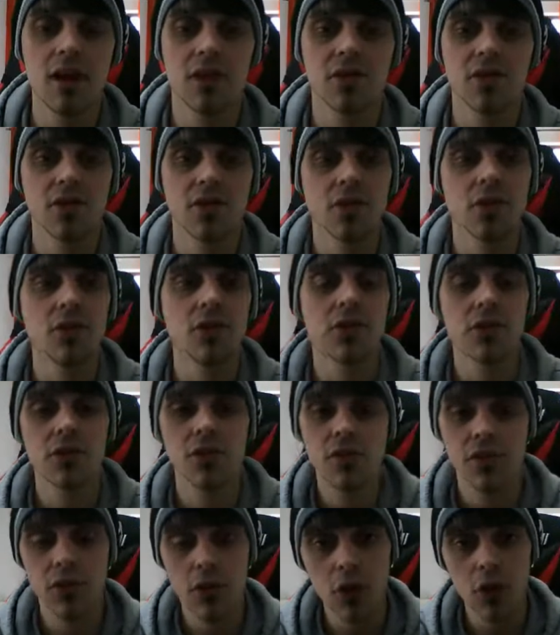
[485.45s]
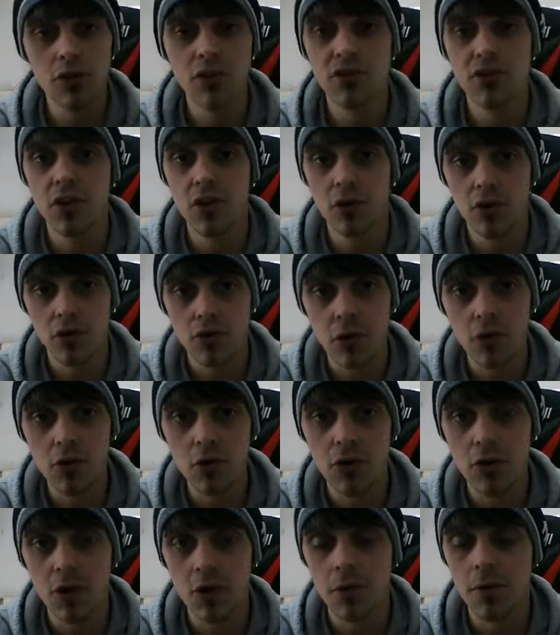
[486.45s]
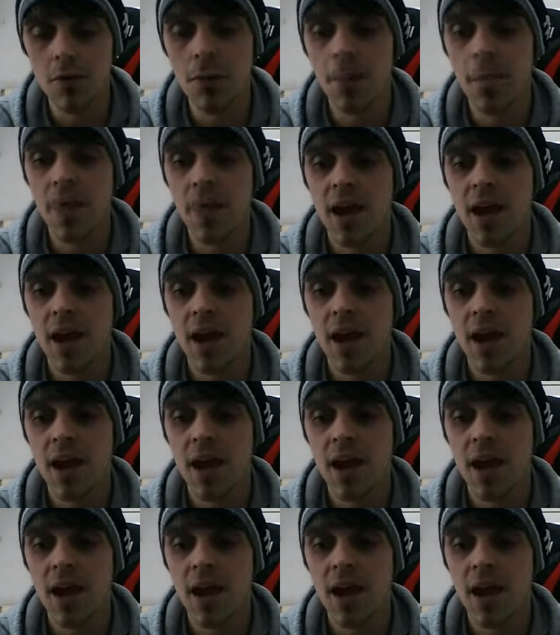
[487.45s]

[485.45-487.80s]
And for those of you who don't know,